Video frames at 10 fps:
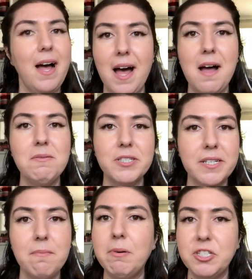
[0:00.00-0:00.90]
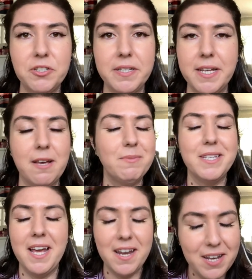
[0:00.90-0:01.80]
I'm just gonna butcher the names,
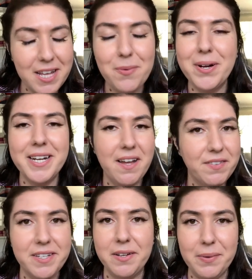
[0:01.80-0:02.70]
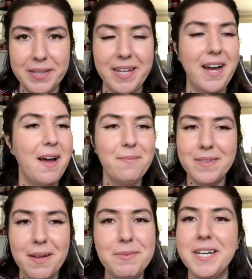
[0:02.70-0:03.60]
and we're gonna have to deal with it. I'm
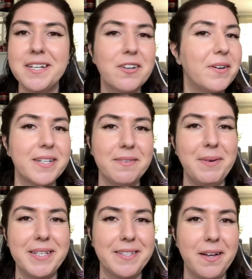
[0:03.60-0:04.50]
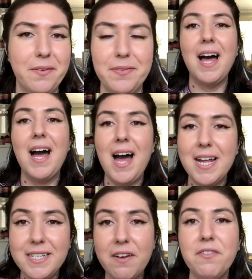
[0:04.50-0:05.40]
I'm done correcting myself. I
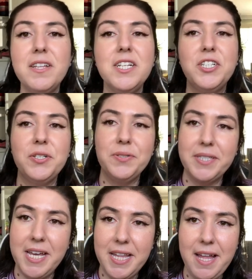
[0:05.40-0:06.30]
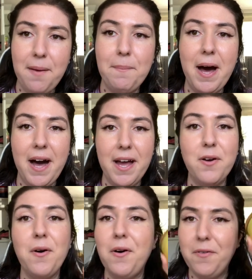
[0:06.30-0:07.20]
definitely choose key lime
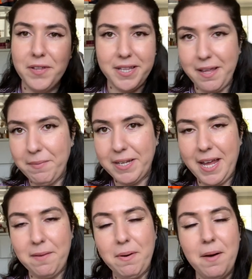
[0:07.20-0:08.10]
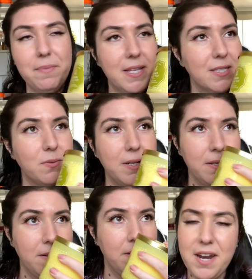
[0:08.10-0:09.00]
pie over the lemon cake pop. This
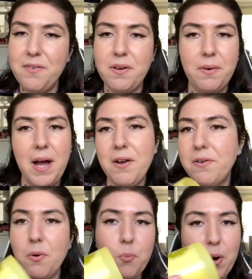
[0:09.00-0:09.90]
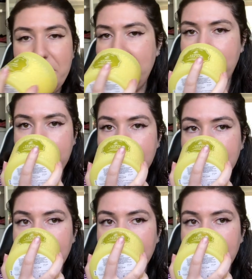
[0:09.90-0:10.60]
one, I don't know. I don't know what it is.